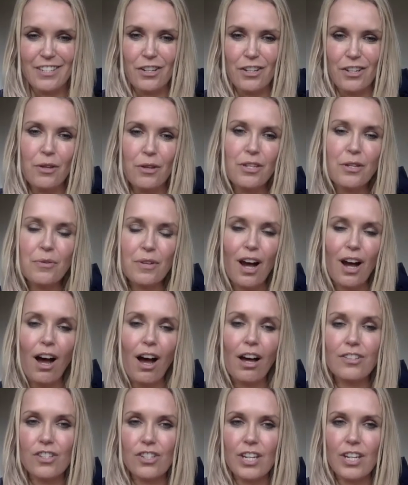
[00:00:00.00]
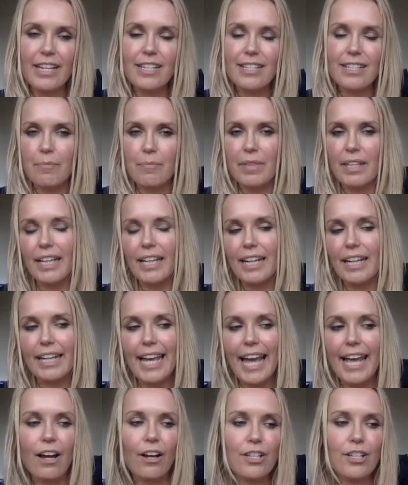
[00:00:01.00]
You can't change something. And
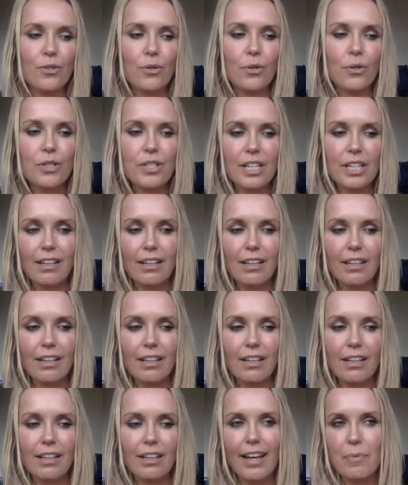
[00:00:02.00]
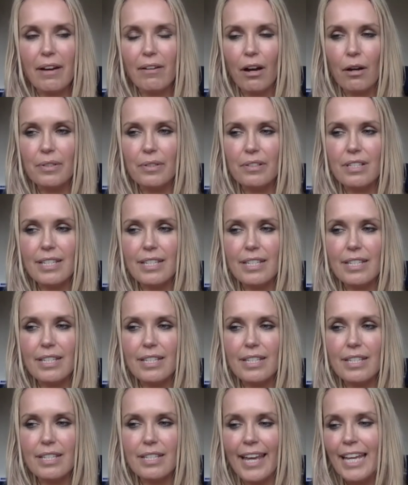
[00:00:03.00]
again, I talk to clients where I will
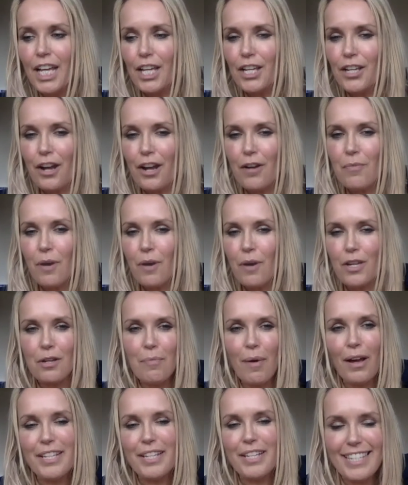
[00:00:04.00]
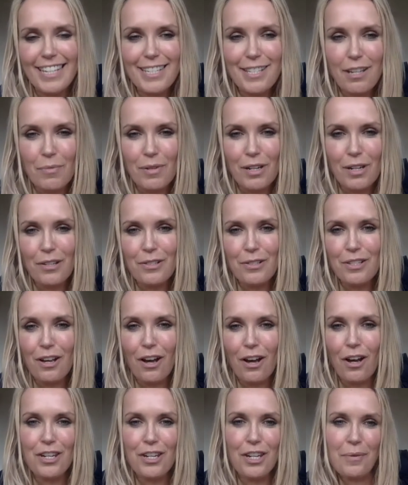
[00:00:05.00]
say, what, you might see someone
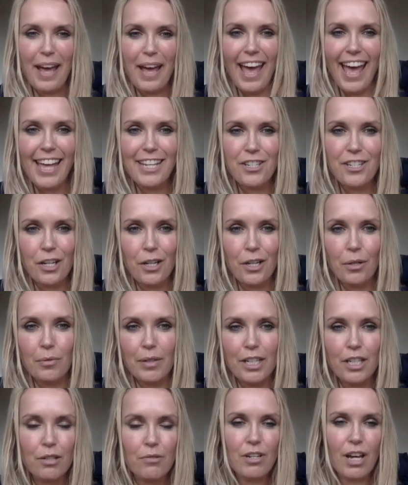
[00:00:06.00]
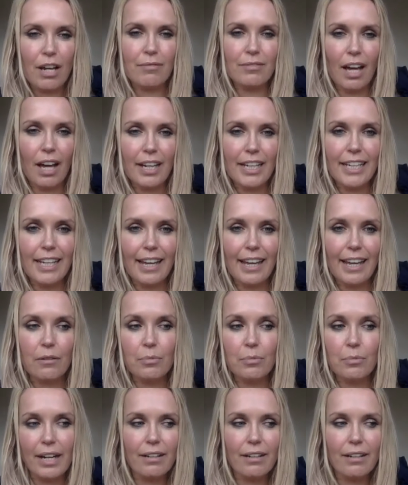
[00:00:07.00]
who's got a new hairdo and you don't like
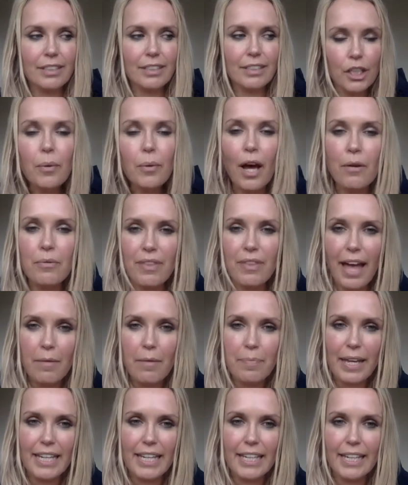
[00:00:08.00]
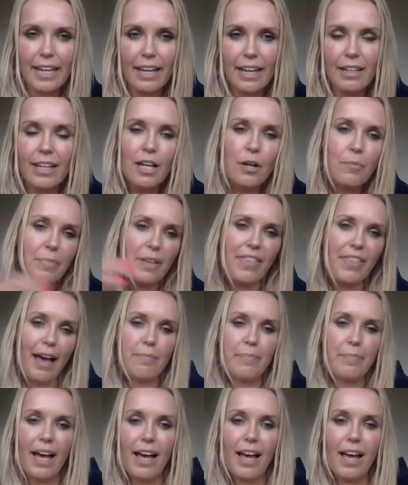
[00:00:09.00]
it. Well, you own that opinion, but
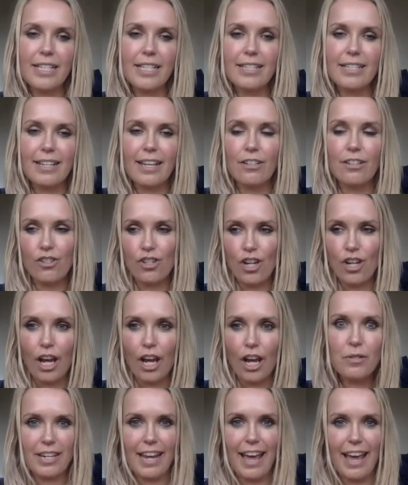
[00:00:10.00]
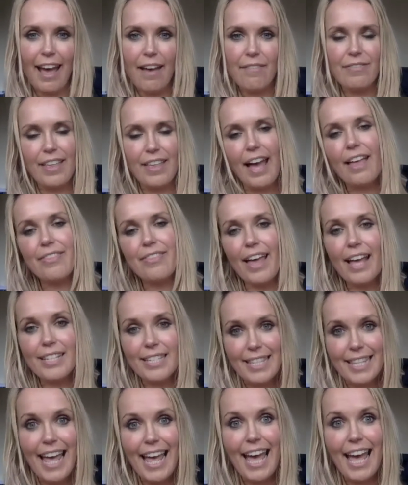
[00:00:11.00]
that person chose to have that.
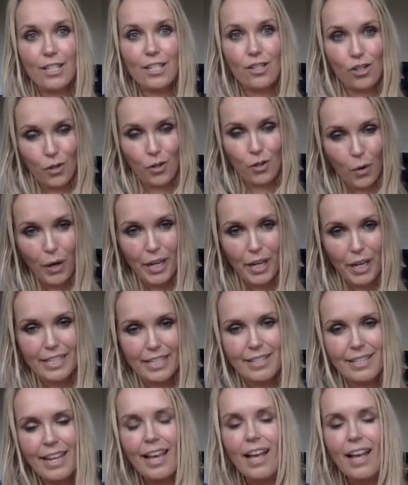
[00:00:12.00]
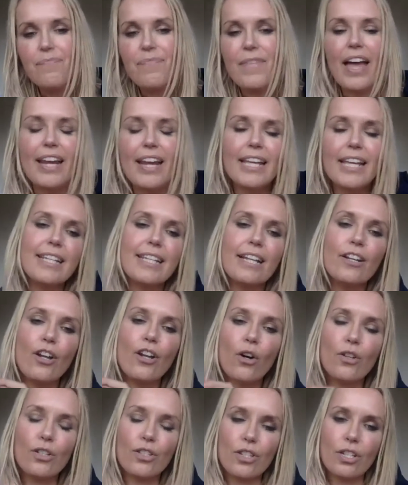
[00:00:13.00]
That's their choice. And it's a
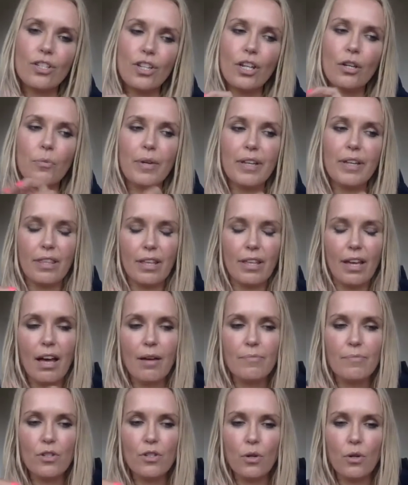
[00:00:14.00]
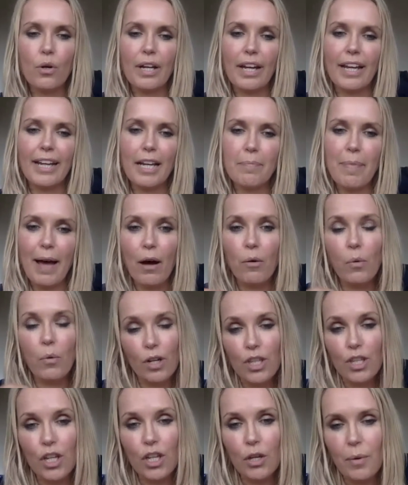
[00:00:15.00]
lot to do with talking about what
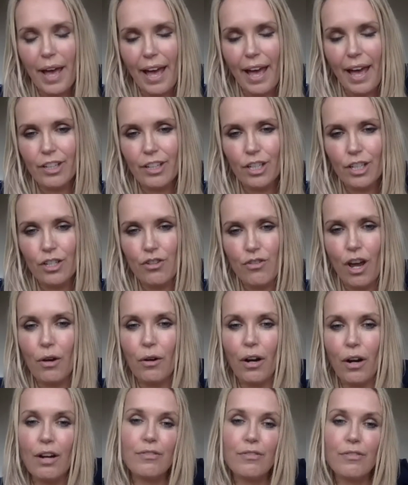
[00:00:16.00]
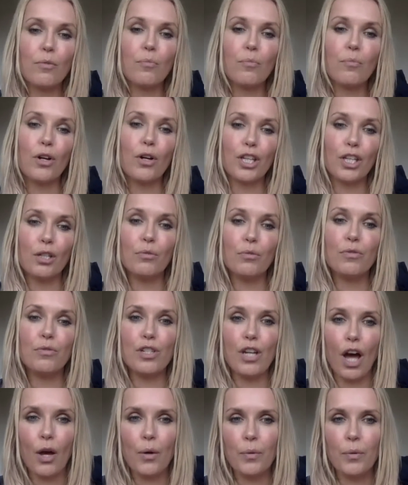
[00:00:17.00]
you have control over and what you
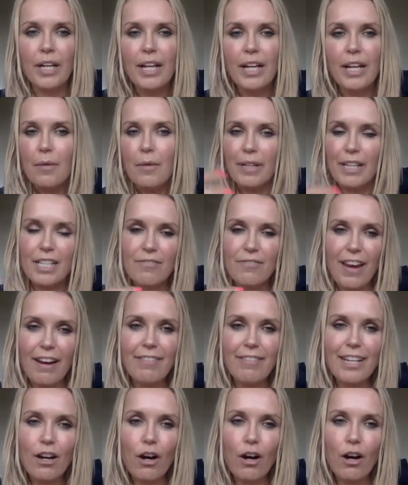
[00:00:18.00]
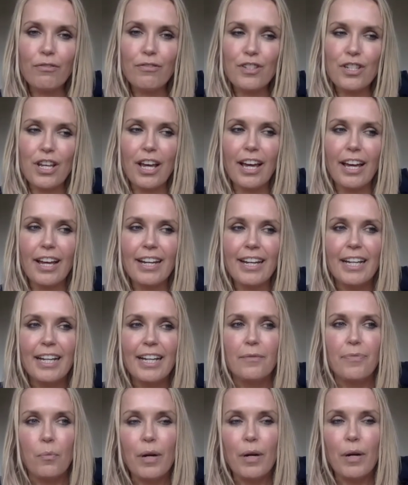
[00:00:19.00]
don't. Because very often
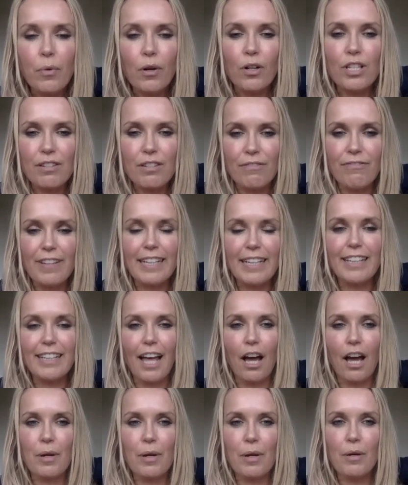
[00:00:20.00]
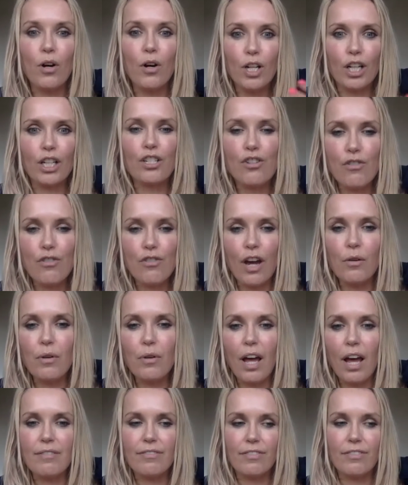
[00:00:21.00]
we want to feel like we want control
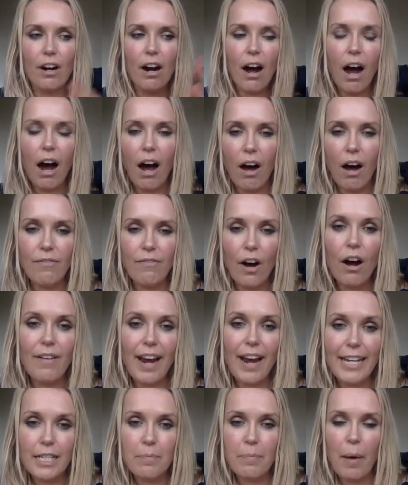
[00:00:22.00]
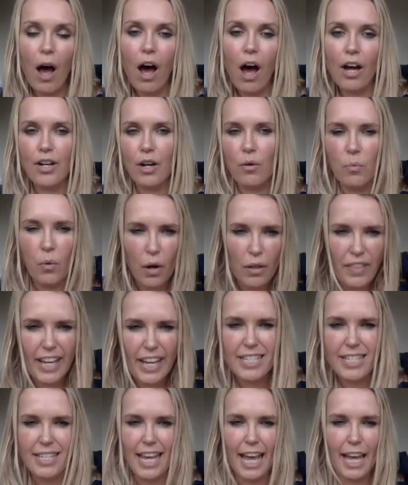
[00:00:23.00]
over our ex-partner, what they
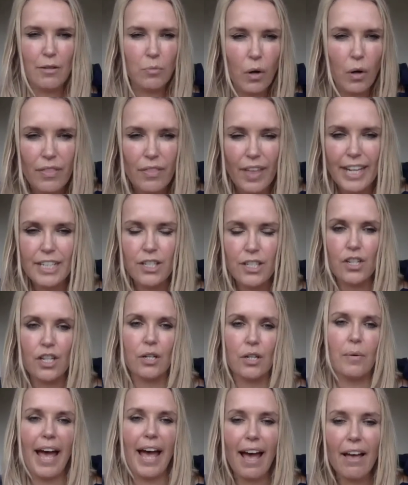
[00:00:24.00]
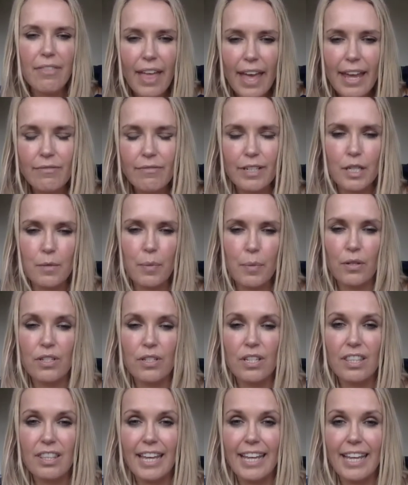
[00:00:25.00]
say, what they do, how they respond
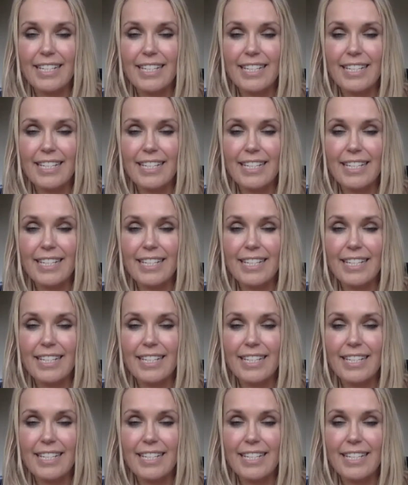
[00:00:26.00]
to things.